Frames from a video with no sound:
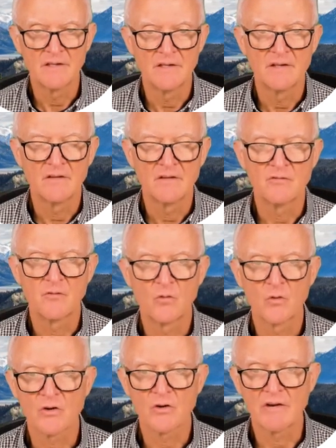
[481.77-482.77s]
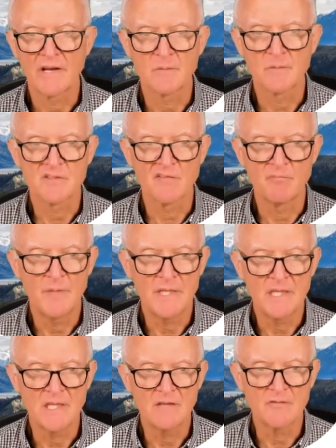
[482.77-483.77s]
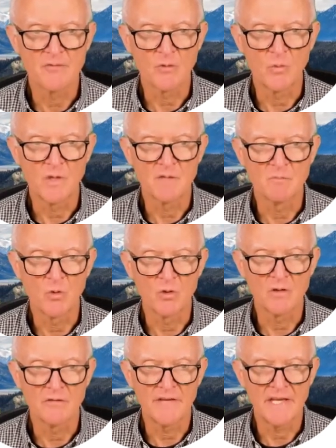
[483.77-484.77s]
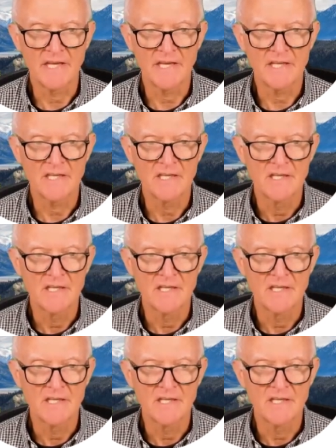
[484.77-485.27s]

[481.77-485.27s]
4 grams of B for 1 mole of A,